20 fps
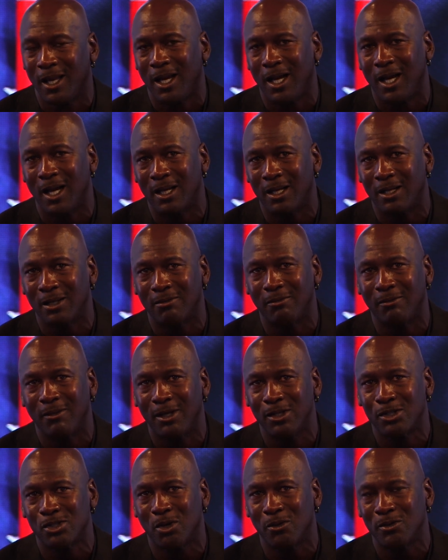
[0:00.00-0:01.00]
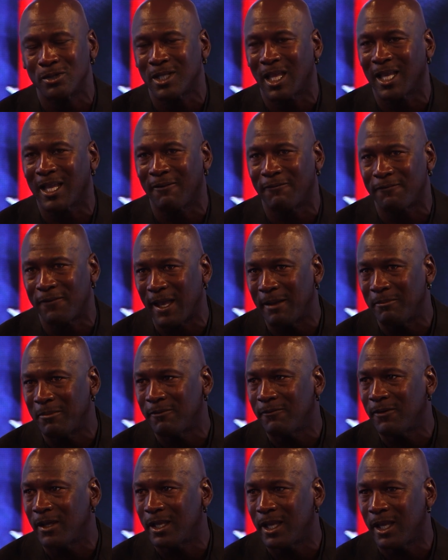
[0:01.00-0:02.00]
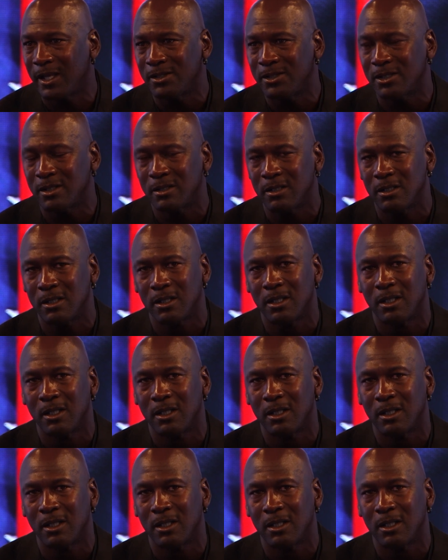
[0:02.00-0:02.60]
So it was like a family vacation.